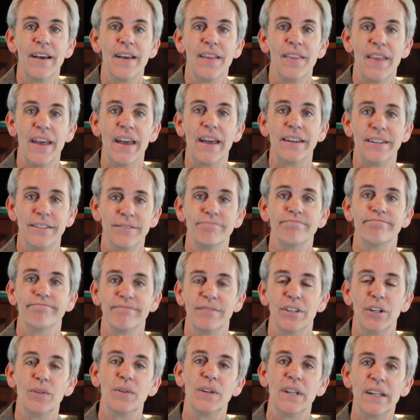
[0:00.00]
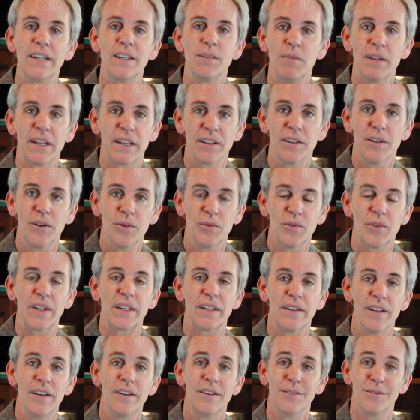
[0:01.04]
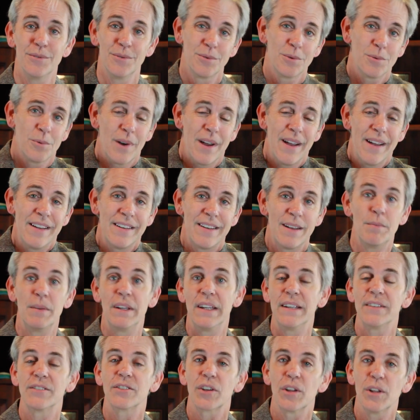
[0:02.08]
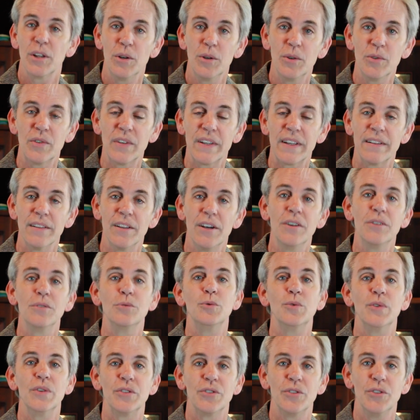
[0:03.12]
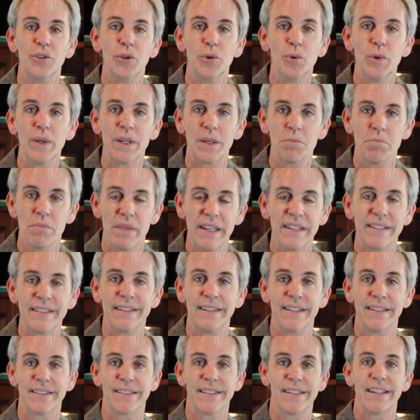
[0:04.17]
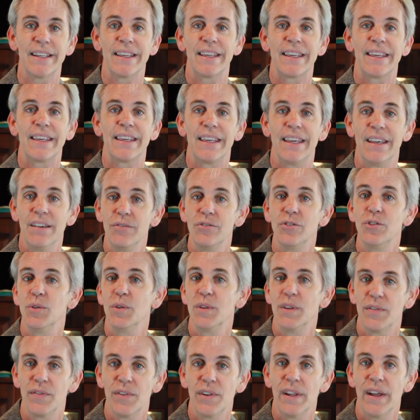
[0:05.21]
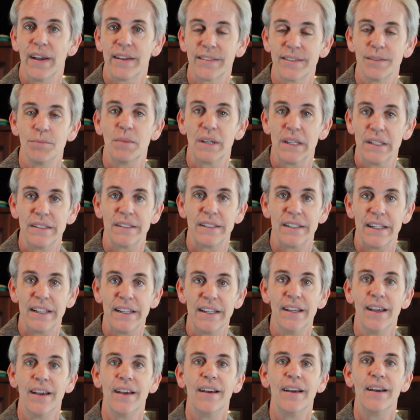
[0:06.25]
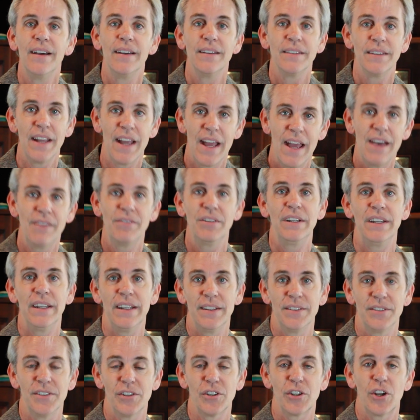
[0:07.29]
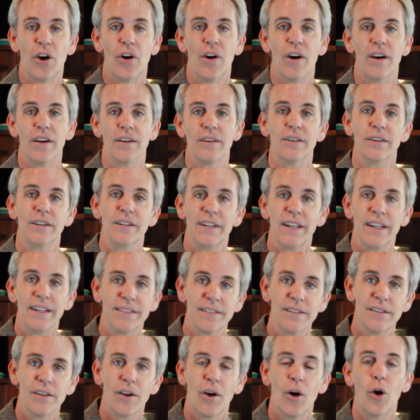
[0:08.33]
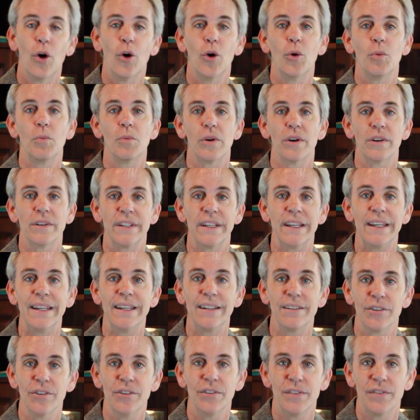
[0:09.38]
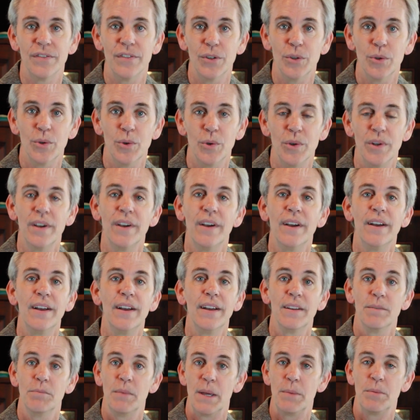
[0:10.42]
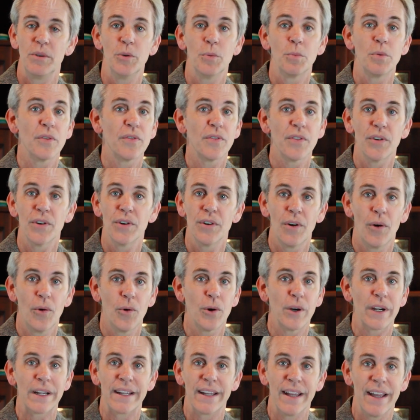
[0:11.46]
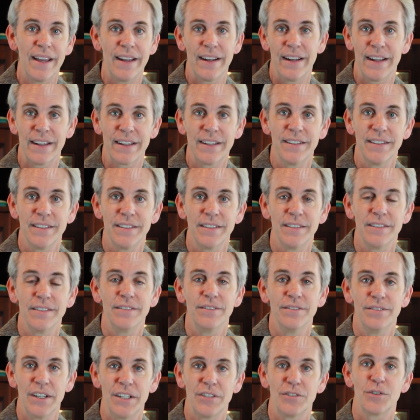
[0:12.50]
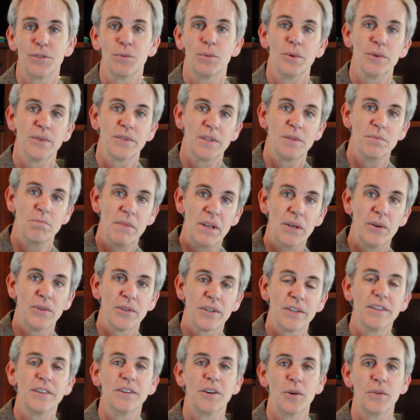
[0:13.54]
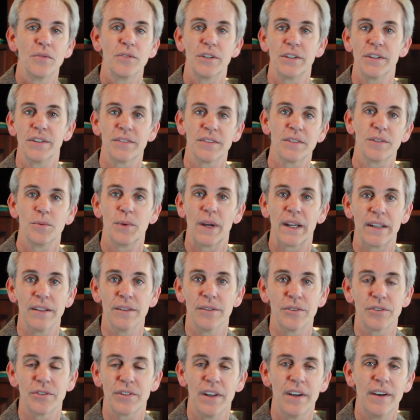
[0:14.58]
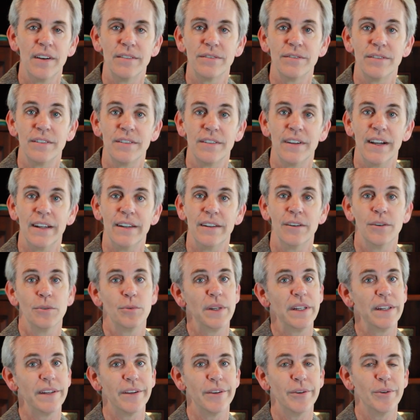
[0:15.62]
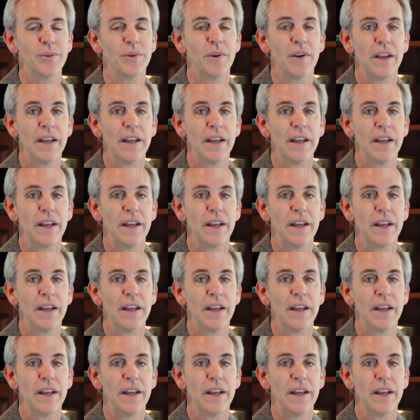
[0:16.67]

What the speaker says: then you need to be closing loans, right? I mean, it's closing loans, it's doing business that gives you the flexibility to have a decent car or a decent home or to eat good food. Maybe you prefer organic vegetables and milk over just the regular stuff. I know we do.